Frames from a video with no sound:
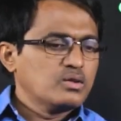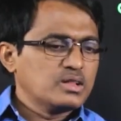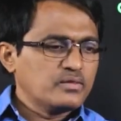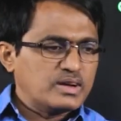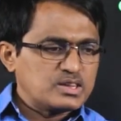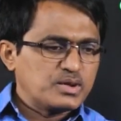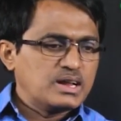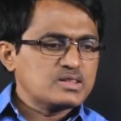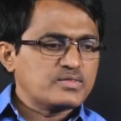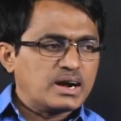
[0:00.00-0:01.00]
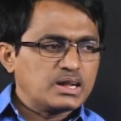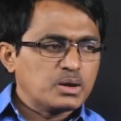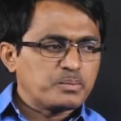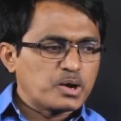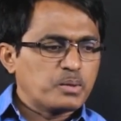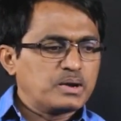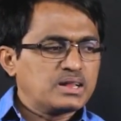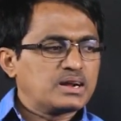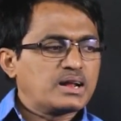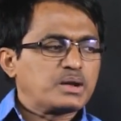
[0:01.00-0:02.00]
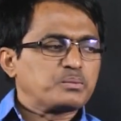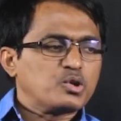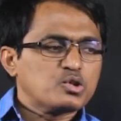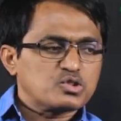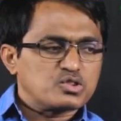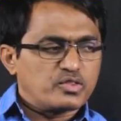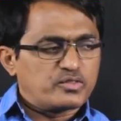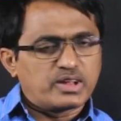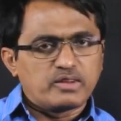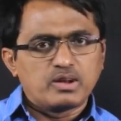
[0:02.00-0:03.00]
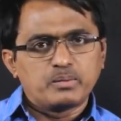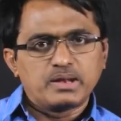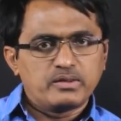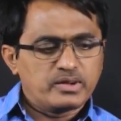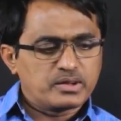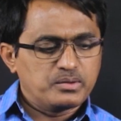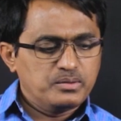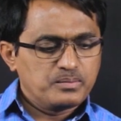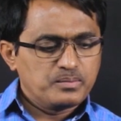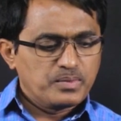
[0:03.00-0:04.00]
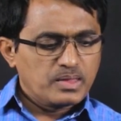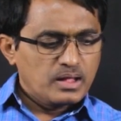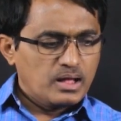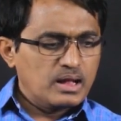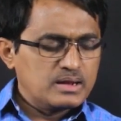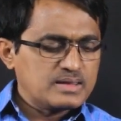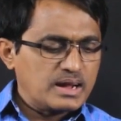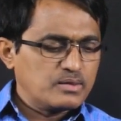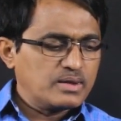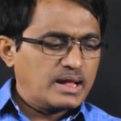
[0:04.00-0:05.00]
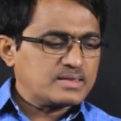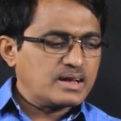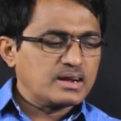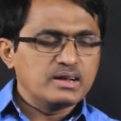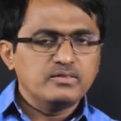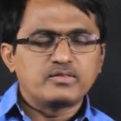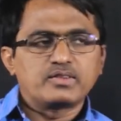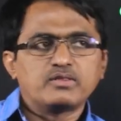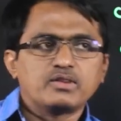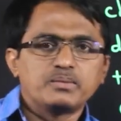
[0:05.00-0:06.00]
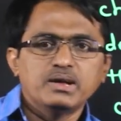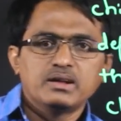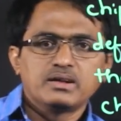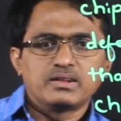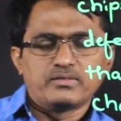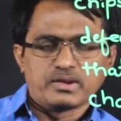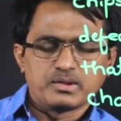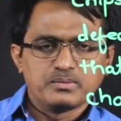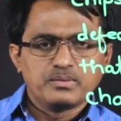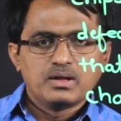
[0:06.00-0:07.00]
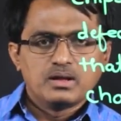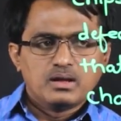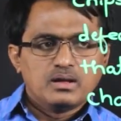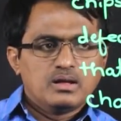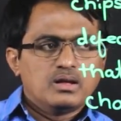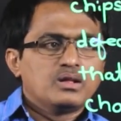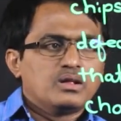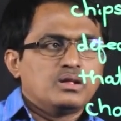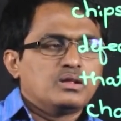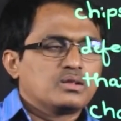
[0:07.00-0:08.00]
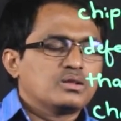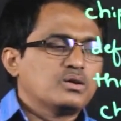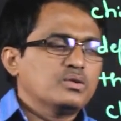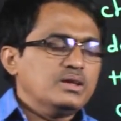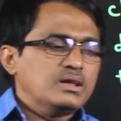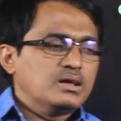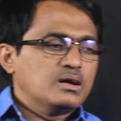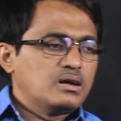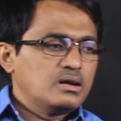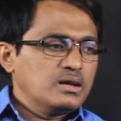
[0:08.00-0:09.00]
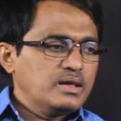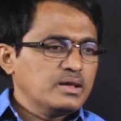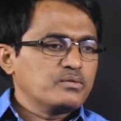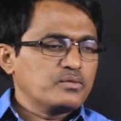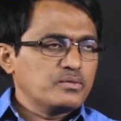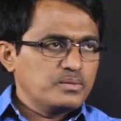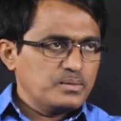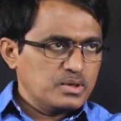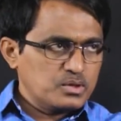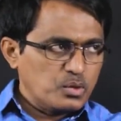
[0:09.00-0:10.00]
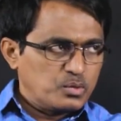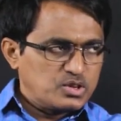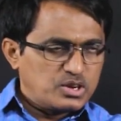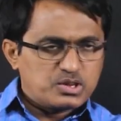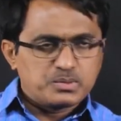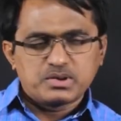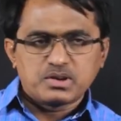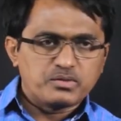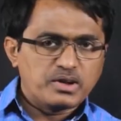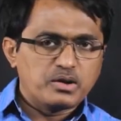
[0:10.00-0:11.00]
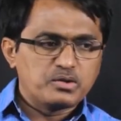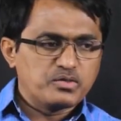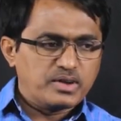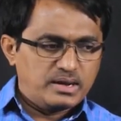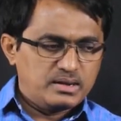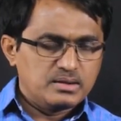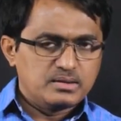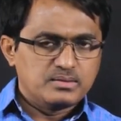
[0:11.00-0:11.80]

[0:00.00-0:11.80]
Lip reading: the first one is find the probability that at most 15 will be defective, and second one exactly 15 will be defective. Now here, so which distribution we have to find